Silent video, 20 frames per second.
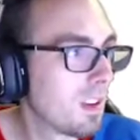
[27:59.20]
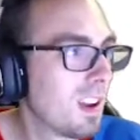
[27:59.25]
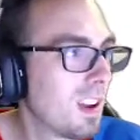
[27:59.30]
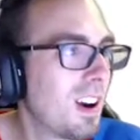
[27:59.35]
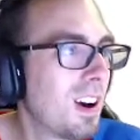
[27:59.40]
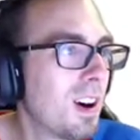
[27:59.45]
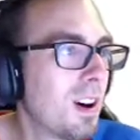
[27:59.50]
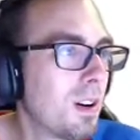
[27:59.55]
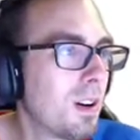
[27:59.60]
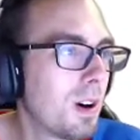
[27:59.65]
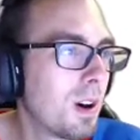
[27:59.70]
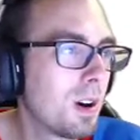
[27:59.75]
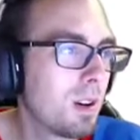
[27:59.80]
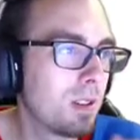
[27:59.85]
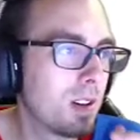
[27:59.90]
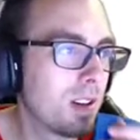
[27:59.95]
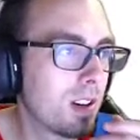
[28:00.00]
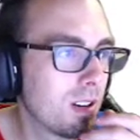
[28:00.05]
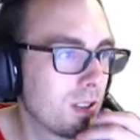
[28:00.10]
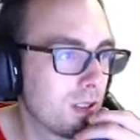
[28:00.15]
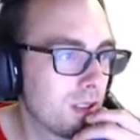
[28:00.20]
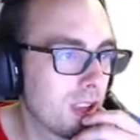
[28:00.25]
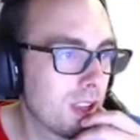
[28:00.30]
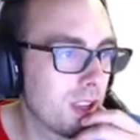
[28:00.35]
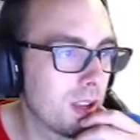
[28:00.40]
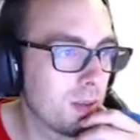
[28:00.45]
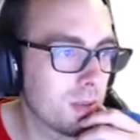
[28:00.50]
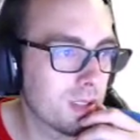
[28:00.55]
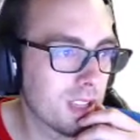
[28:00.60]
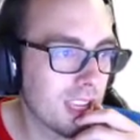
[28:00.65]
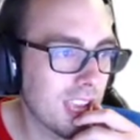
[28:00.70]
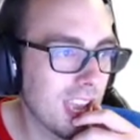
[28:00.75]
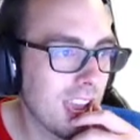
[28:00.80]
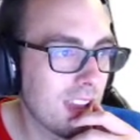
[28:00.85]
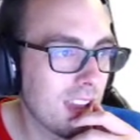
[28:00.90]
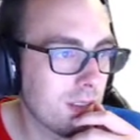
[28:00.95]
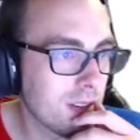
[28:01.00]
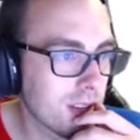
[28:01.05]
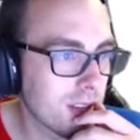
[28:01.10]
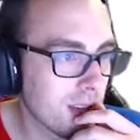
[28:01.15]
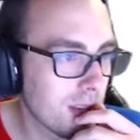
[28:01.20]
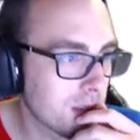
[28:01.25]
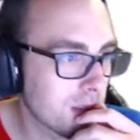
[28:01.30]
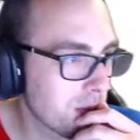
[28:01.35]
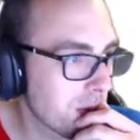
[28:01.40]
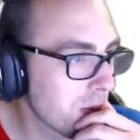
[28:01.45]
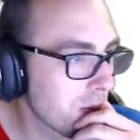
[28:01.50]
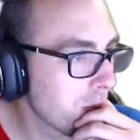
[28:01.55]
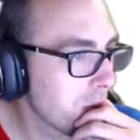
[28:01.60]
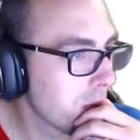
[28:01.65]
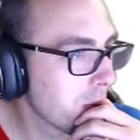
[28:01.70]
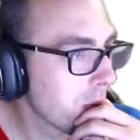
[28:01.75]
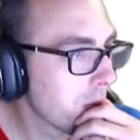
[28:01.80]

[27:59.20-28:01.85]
Oh, it was like an advertisement.